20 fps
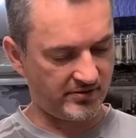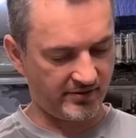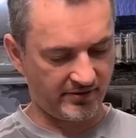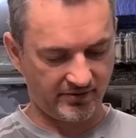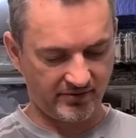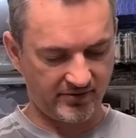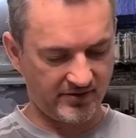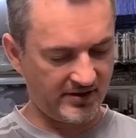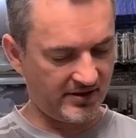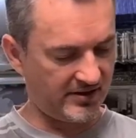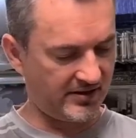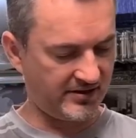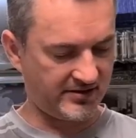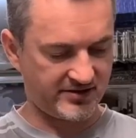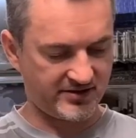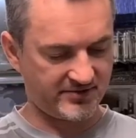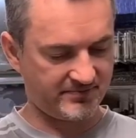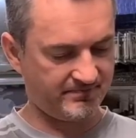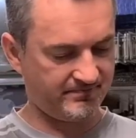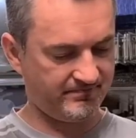I think
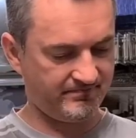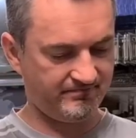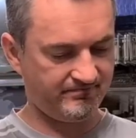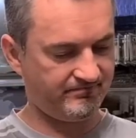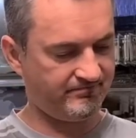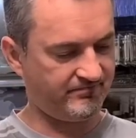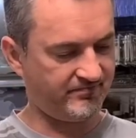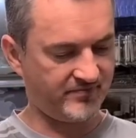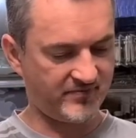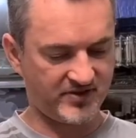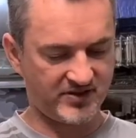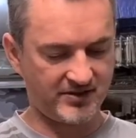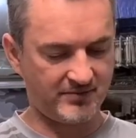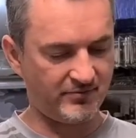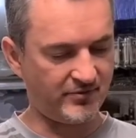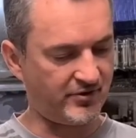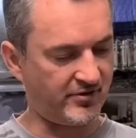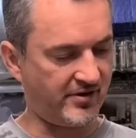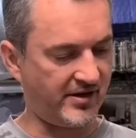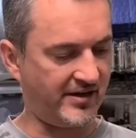it's
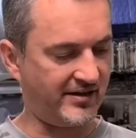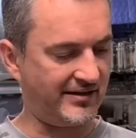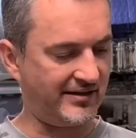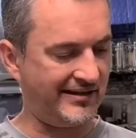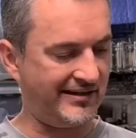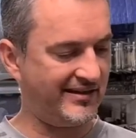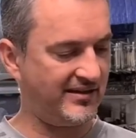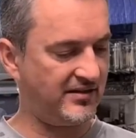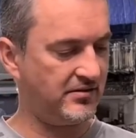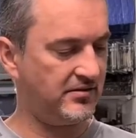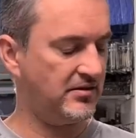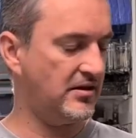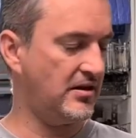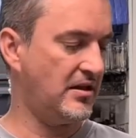somewhere around here.